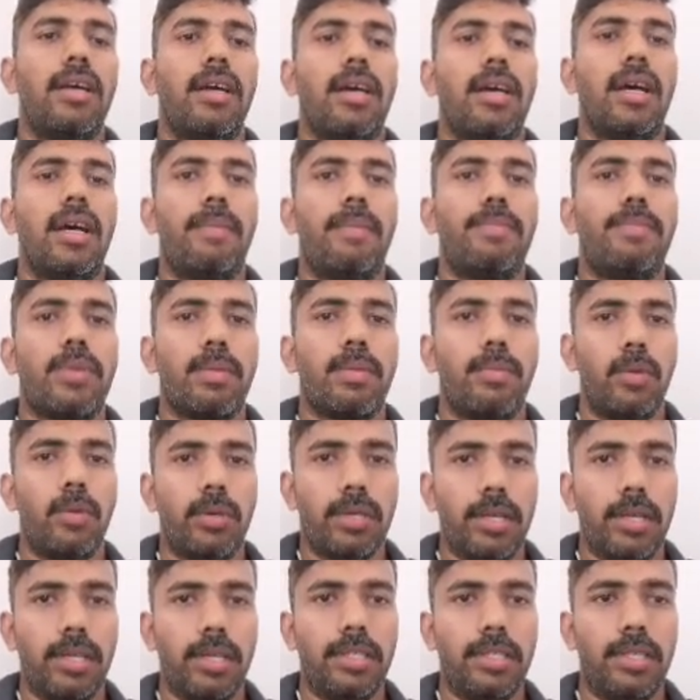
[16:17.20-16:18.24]
a
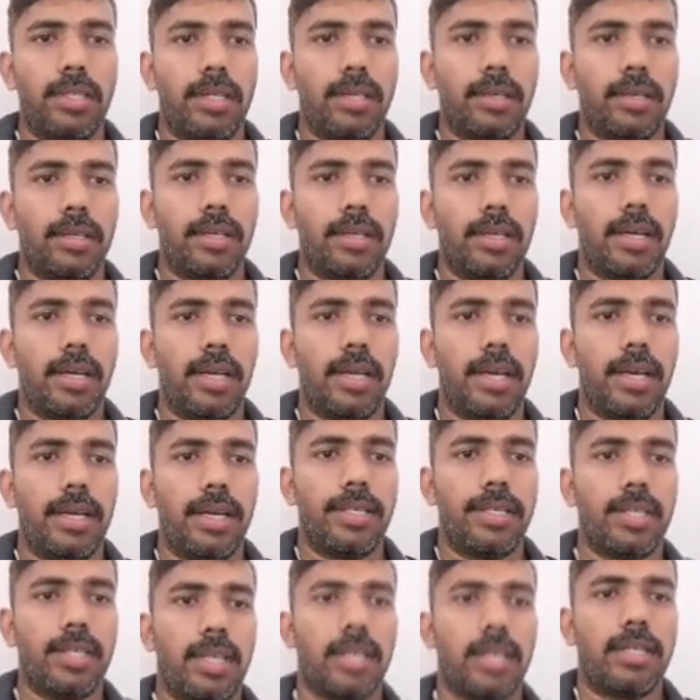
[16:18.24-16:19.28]
promoter region
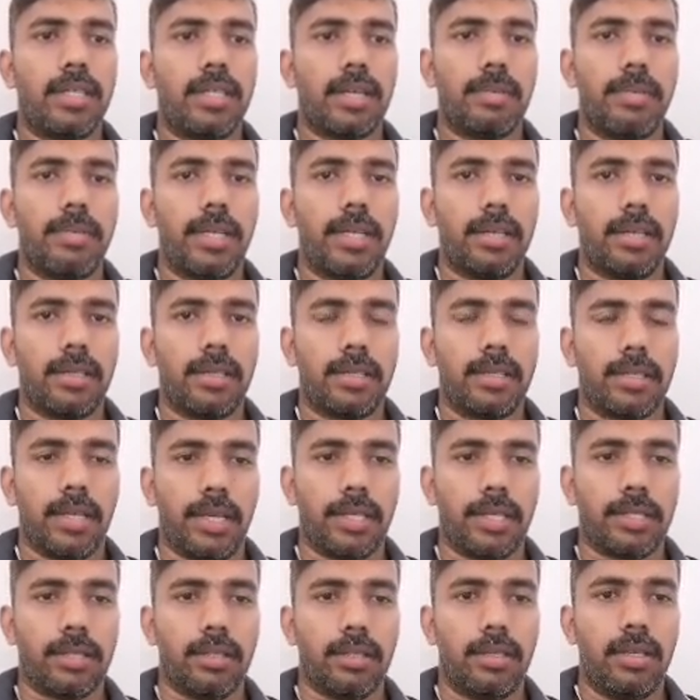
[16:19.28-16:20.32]
and a terminator
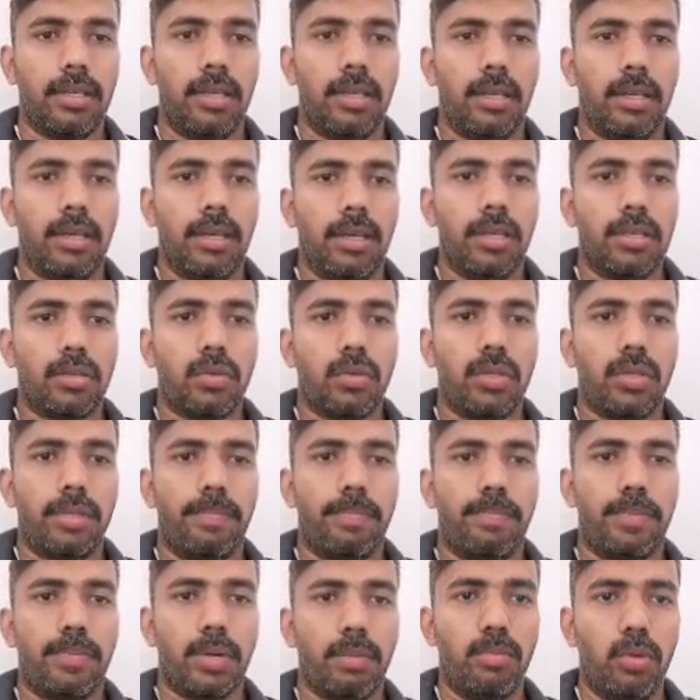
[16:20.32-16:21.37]
site. So the
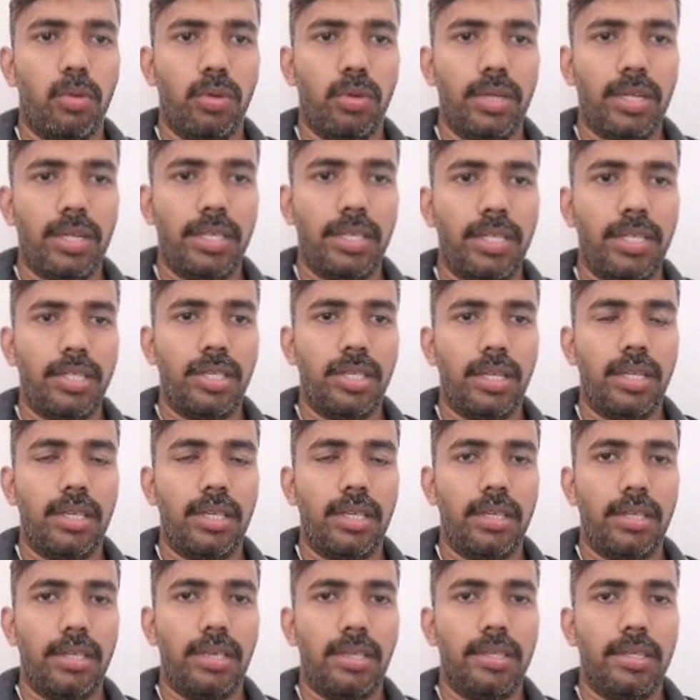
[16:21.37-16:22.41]
promoter
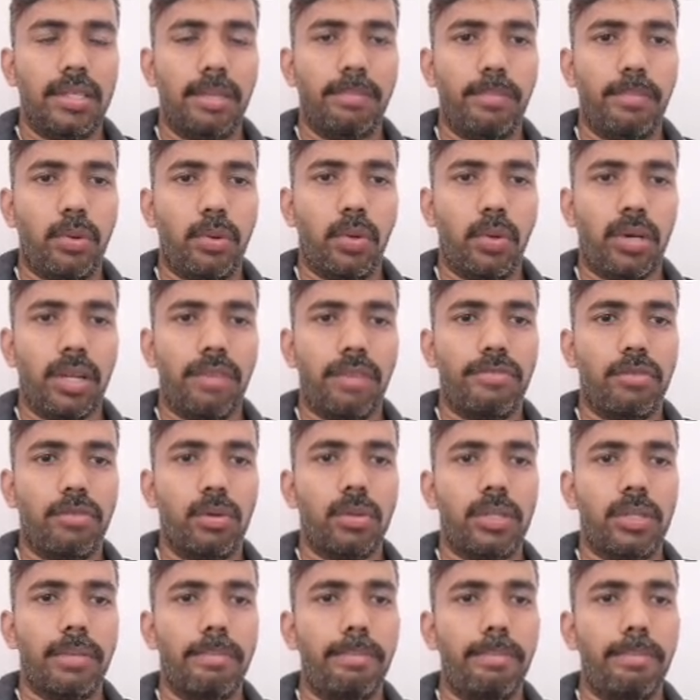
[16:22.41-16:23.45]
region is important for
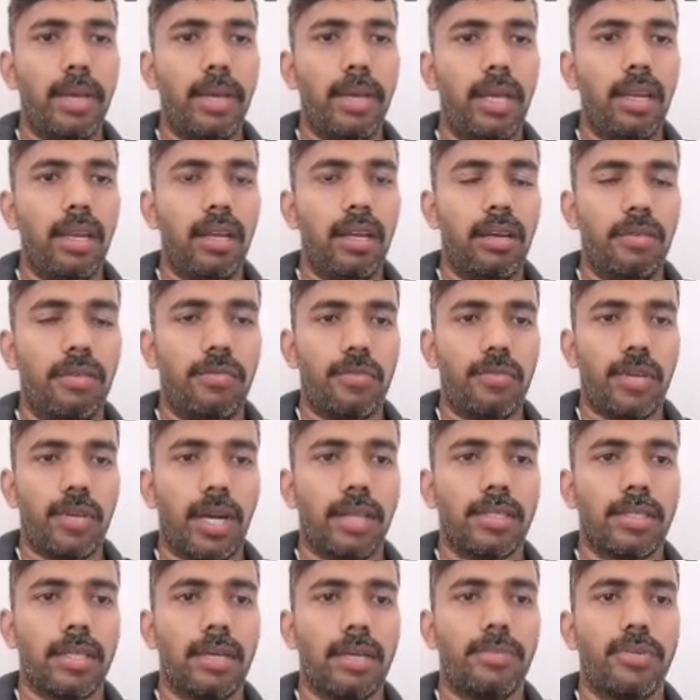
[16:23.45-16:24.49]
the beginning of
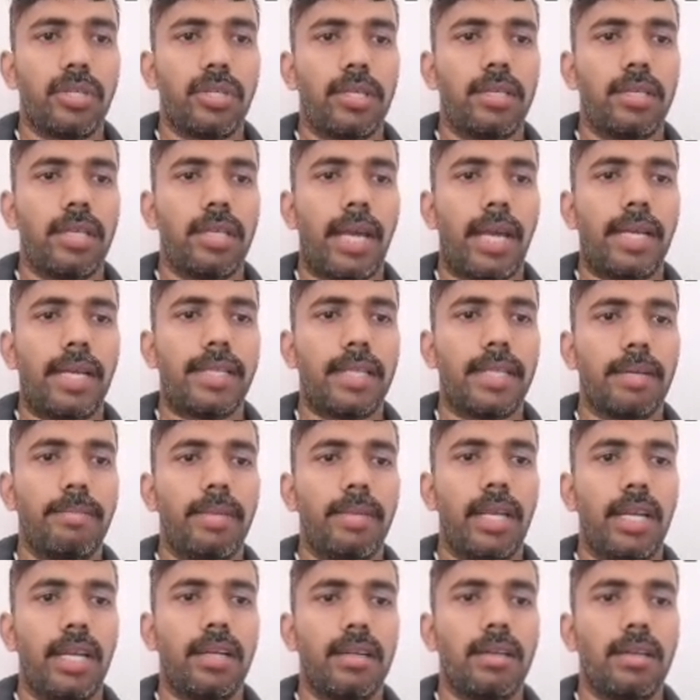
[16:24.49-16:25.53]
transcription, and
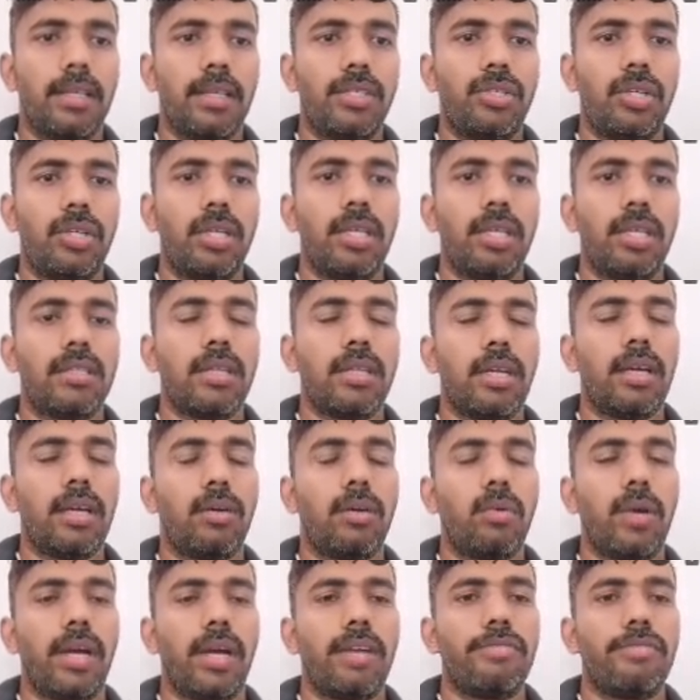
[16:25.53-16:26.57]
terminator region is
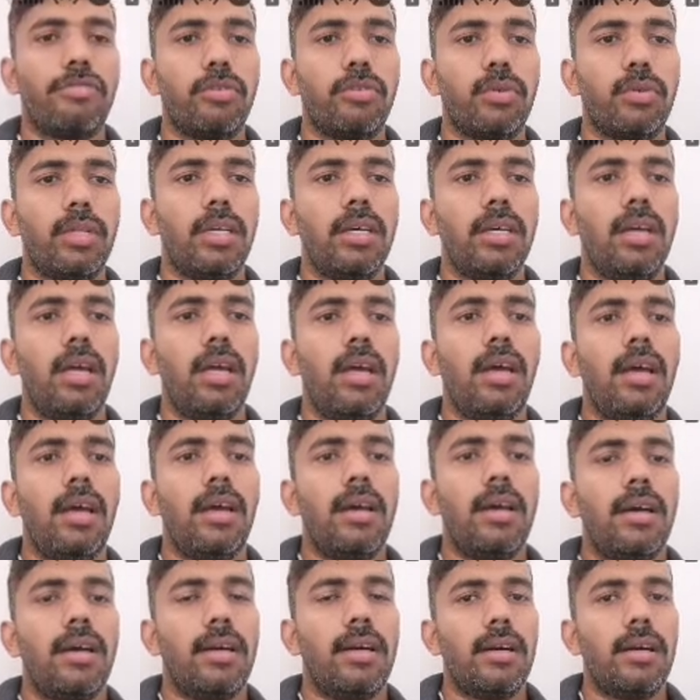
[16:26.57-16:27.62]
required for the
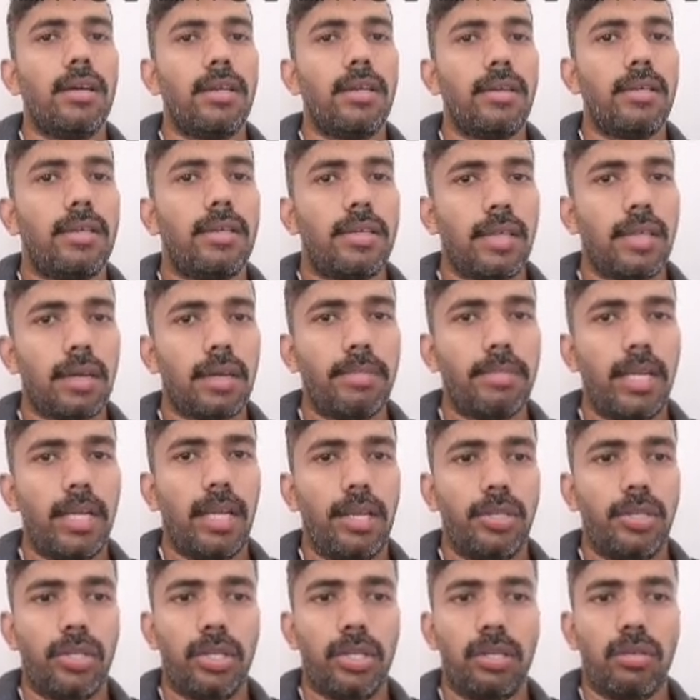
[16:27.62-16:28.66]

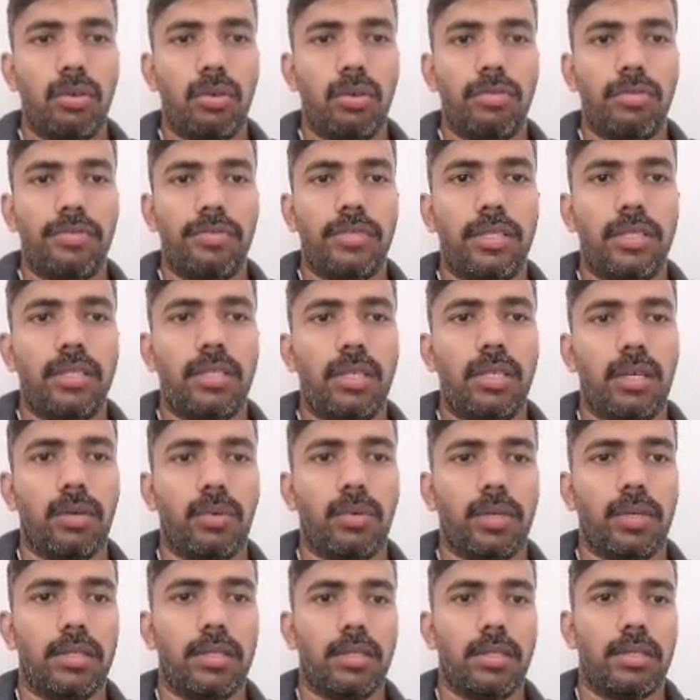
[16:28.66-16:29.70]
termination of the
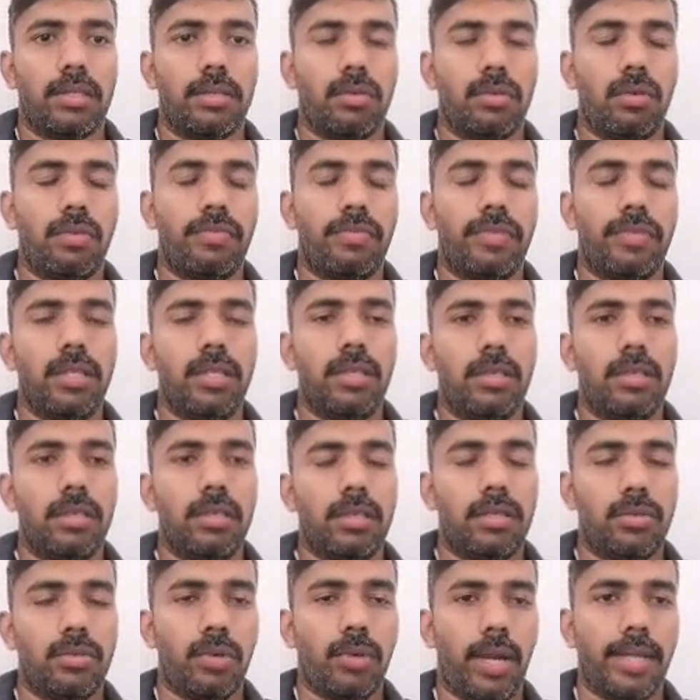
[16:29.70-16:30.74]
sequences of the
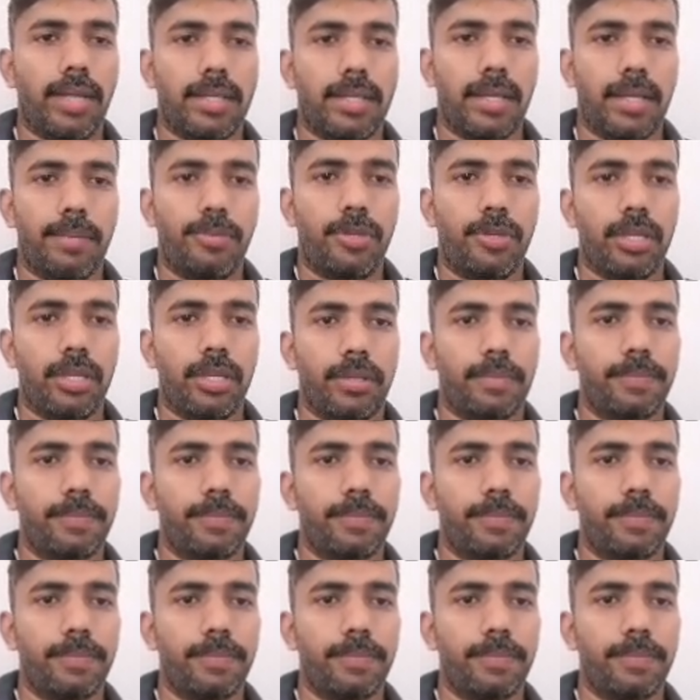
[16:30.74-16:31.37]
transcription.